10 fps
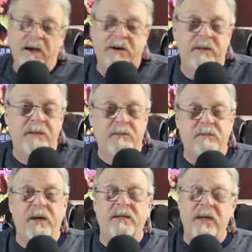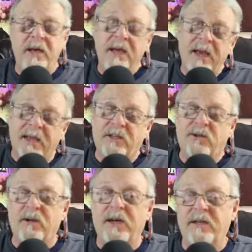out into deep space. That
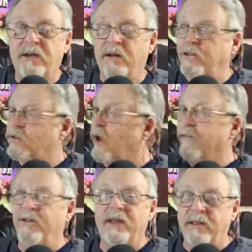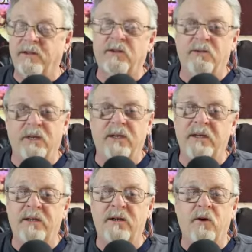sort of like tells you everything that you really
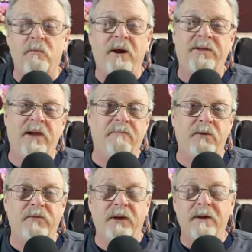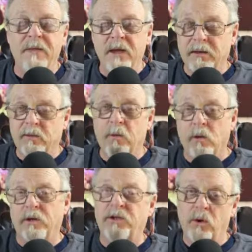need to know about that movie
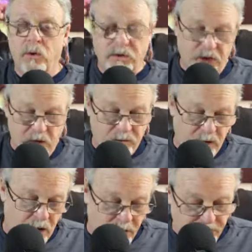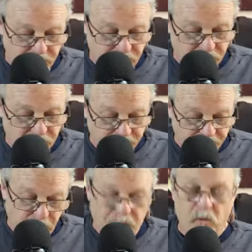towards your genre audience.
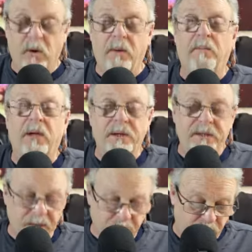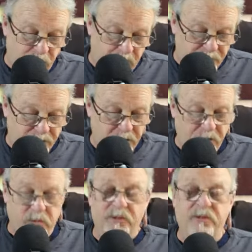For Blood Demon Rising,
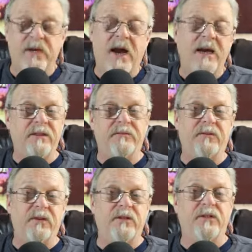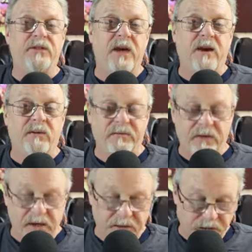it was Night of the Virgin
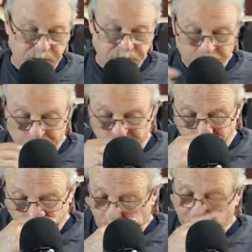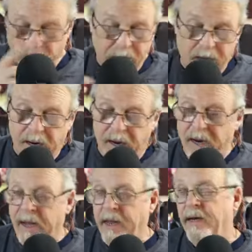Sacrifice.
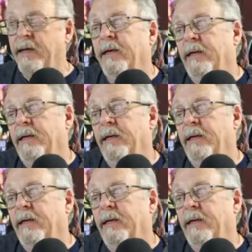And